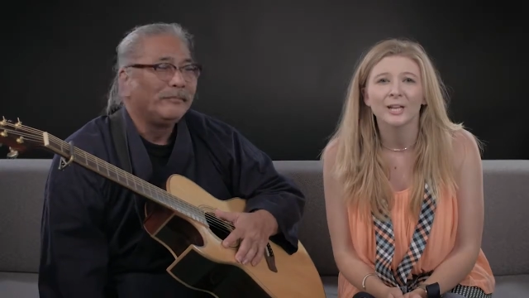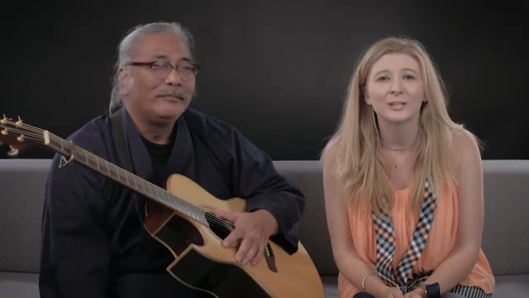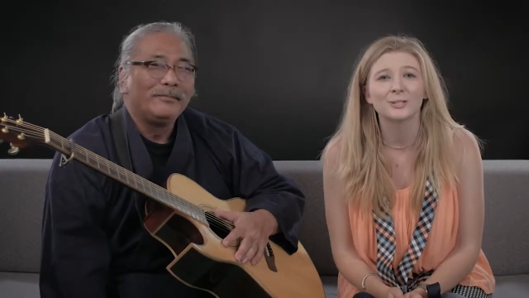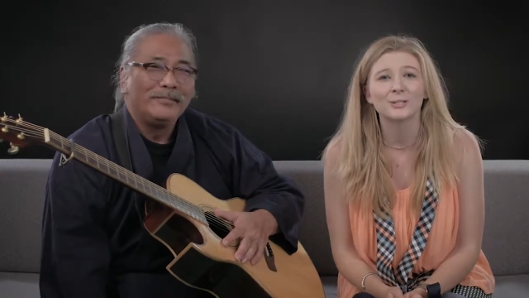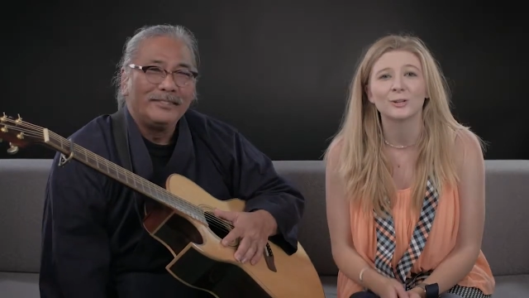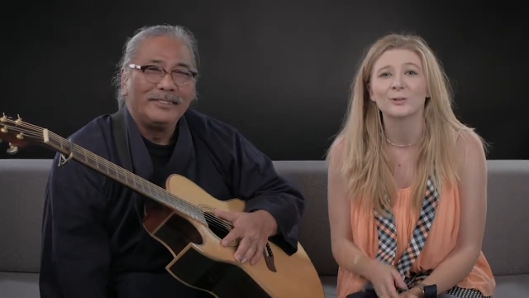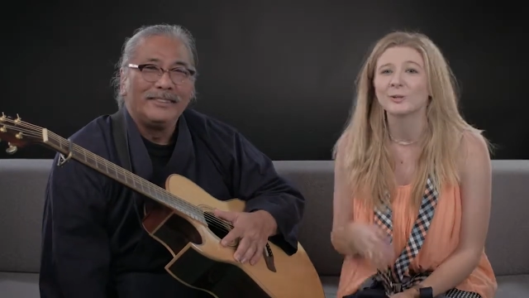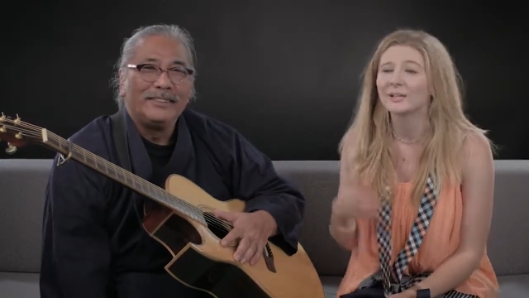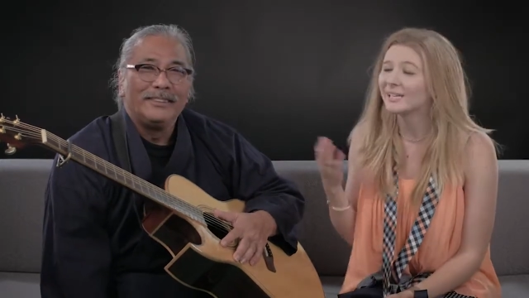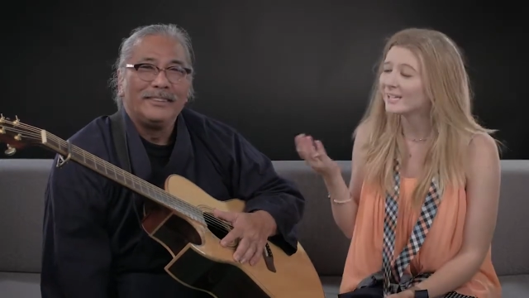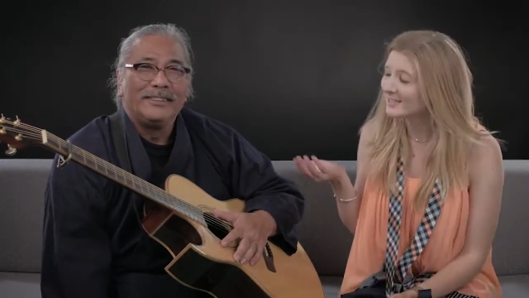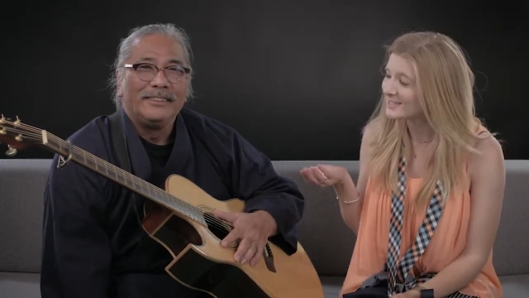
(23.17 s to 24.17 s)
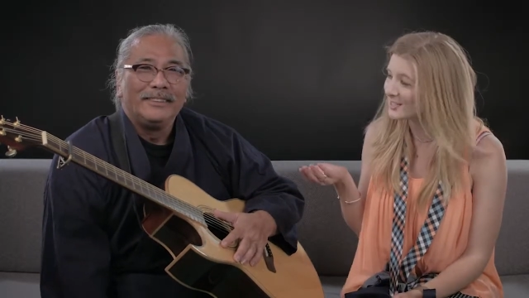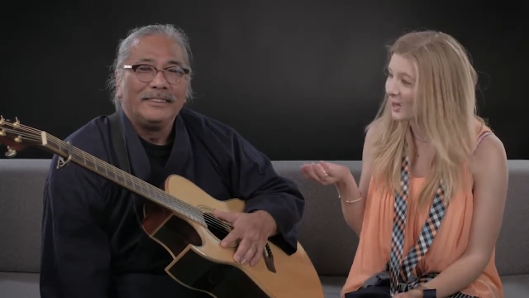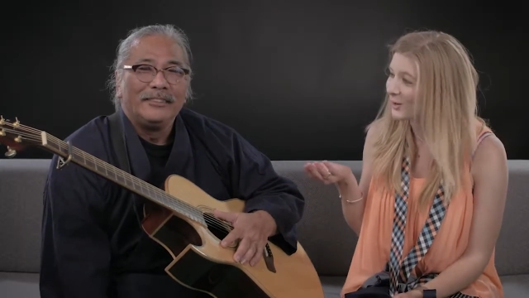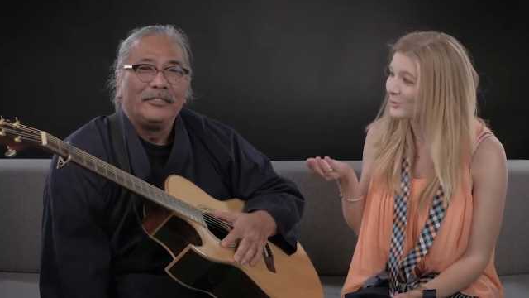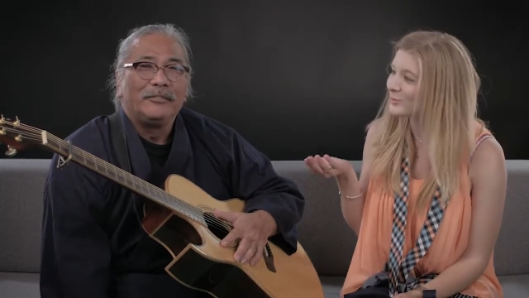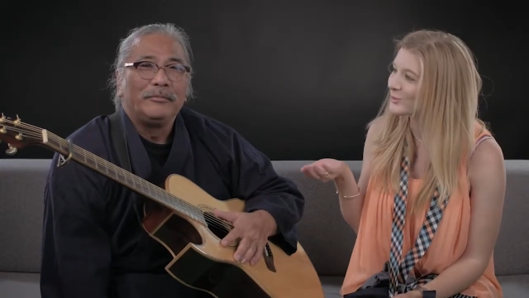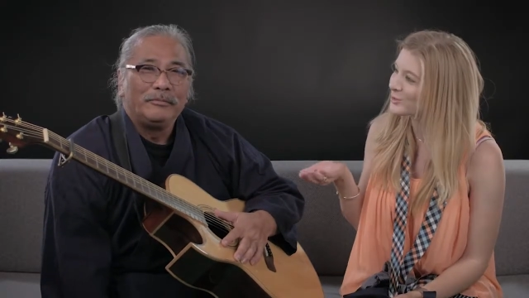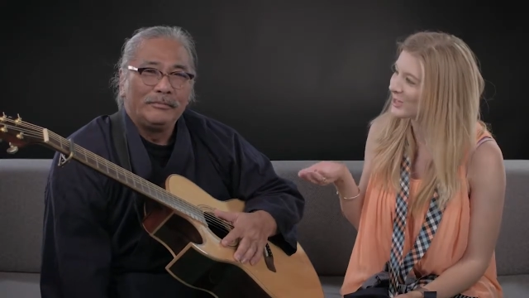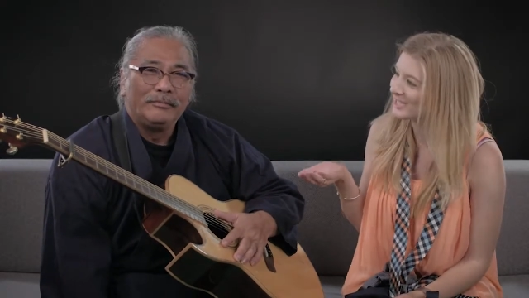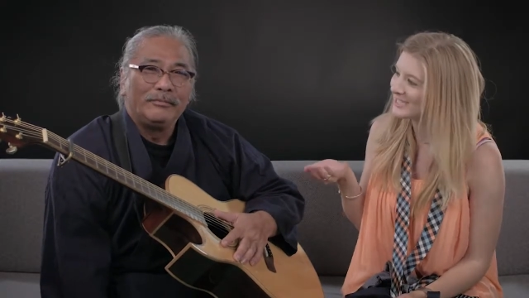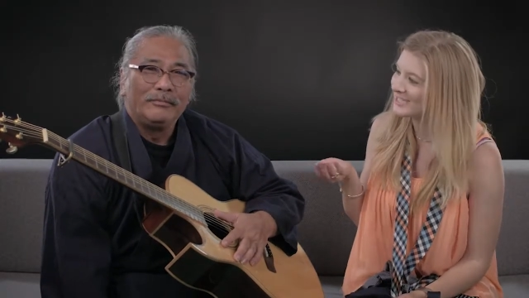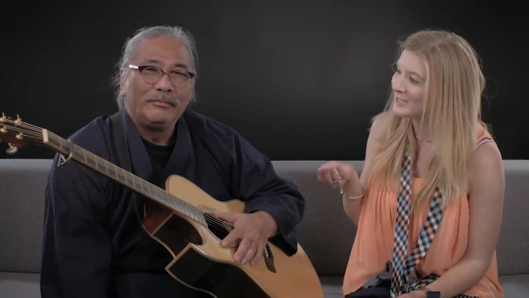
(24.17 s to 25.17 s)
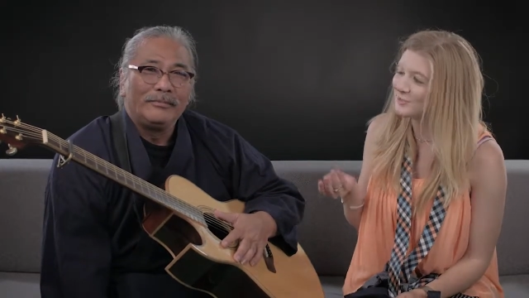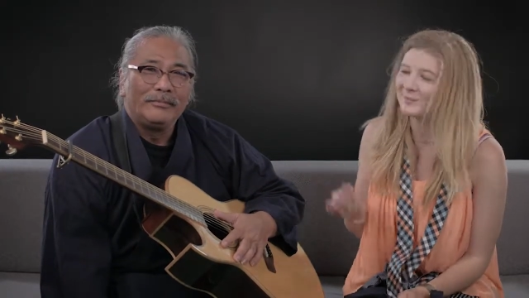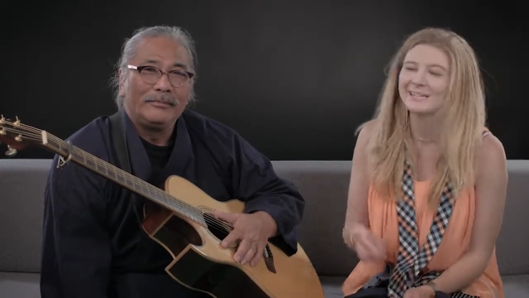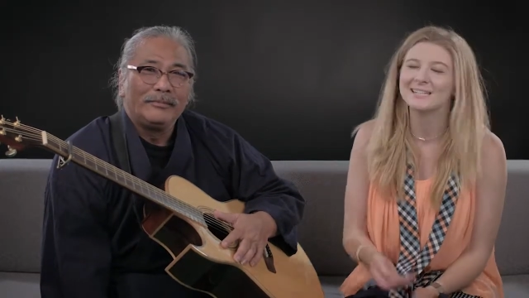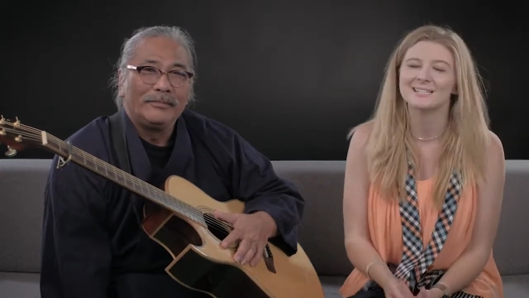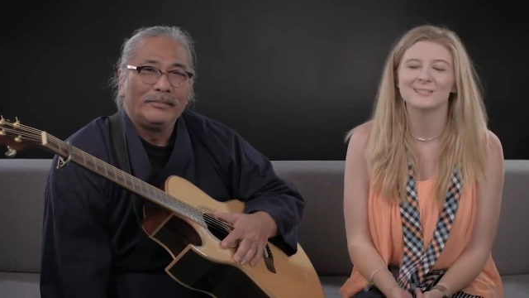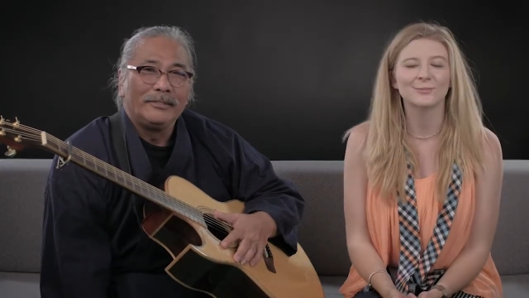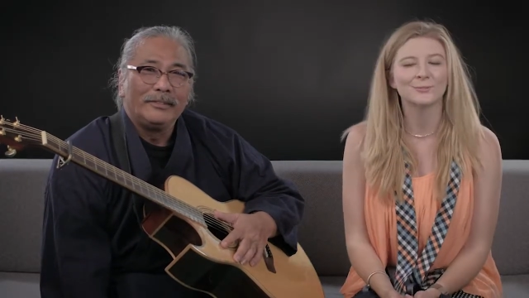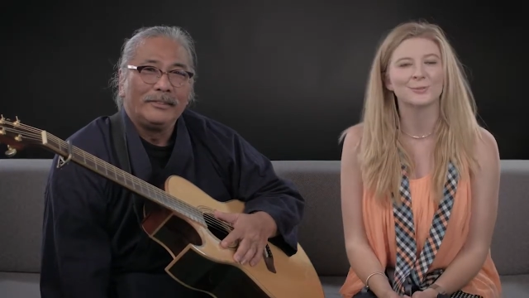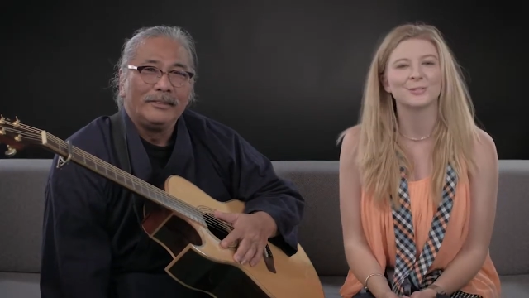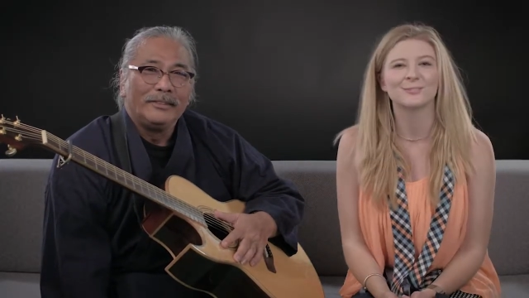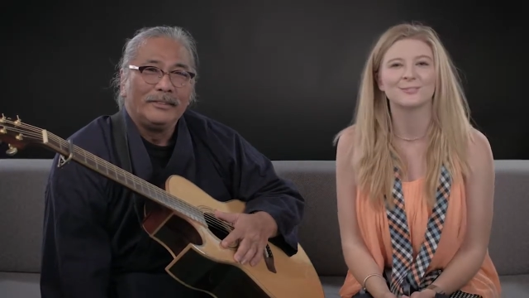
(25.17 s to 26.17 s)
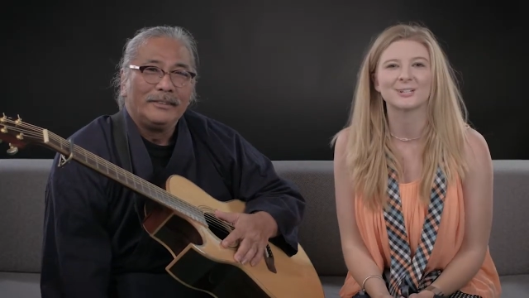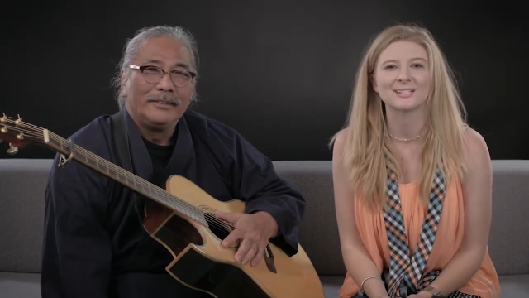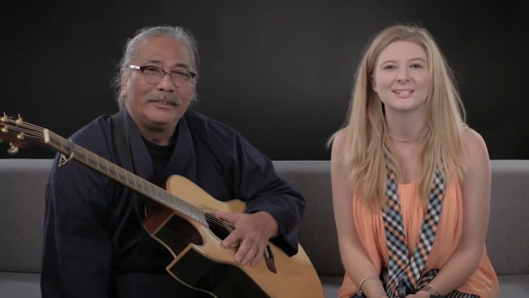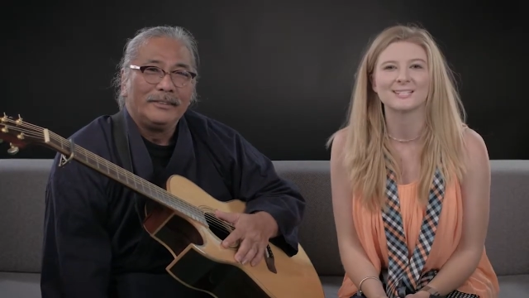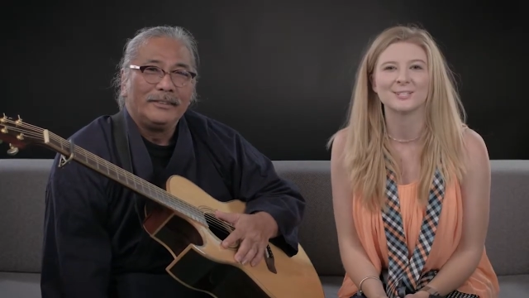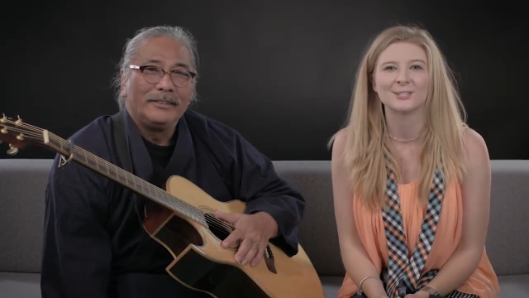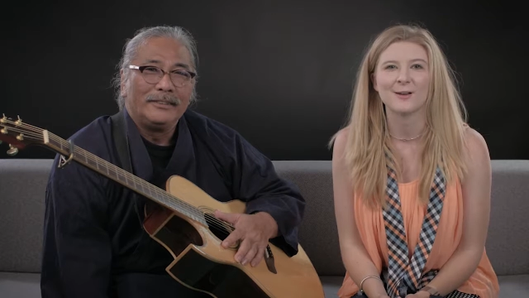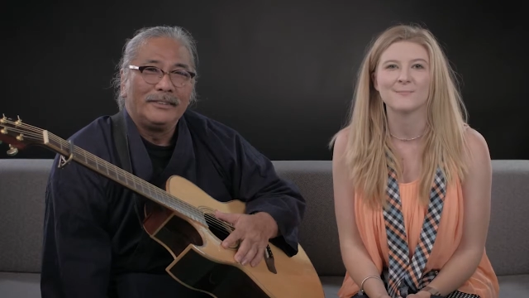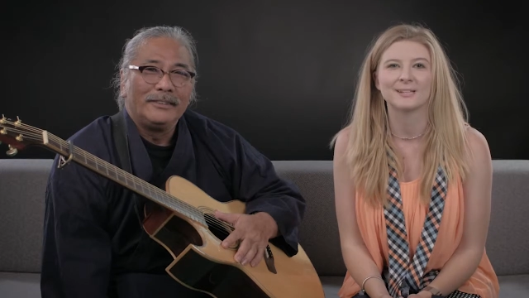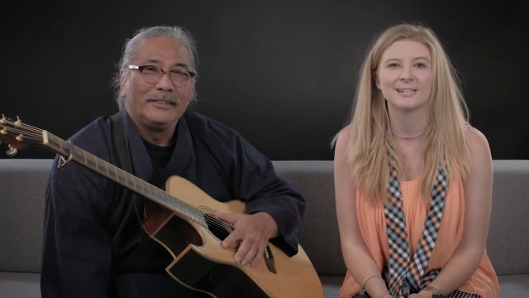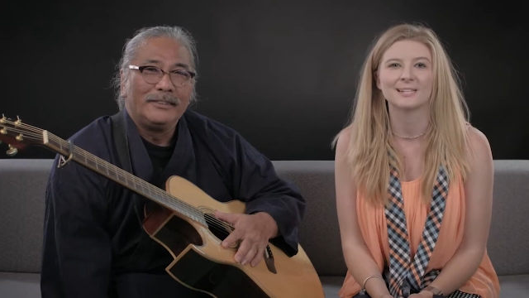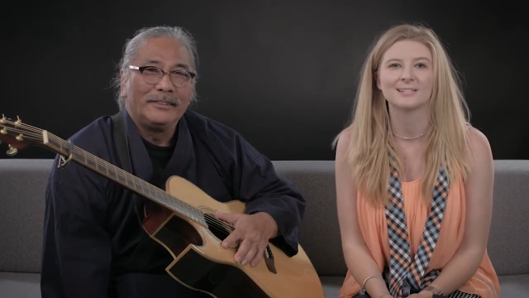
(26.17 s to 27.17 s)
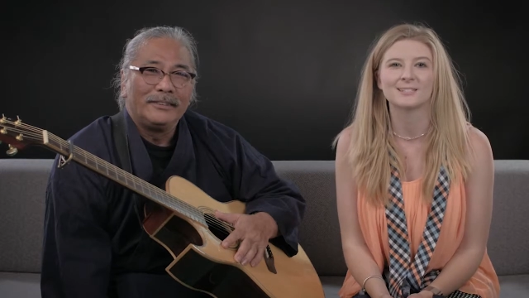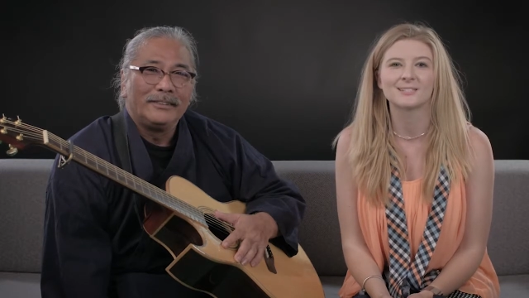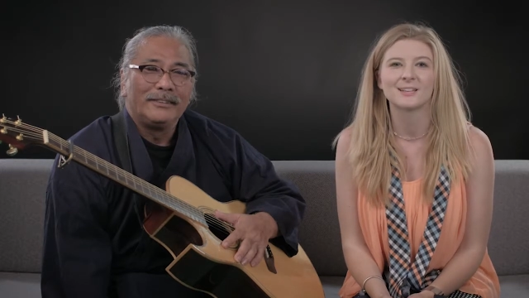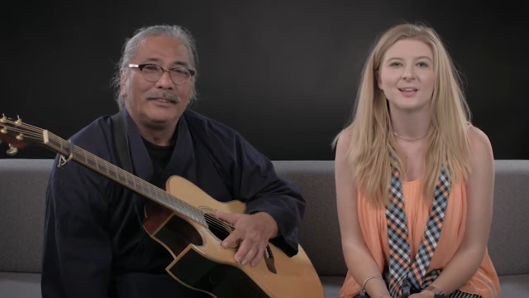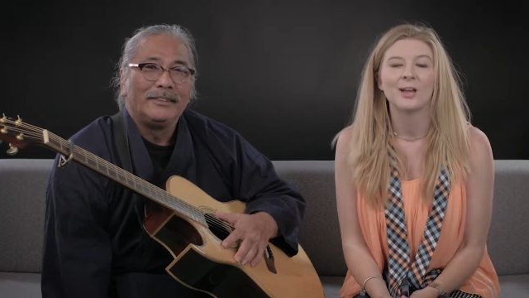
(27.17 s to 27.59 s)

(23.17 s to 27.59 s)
Speaker 1: The show where Higa-san will try to teach me different words and phrases in Japanese.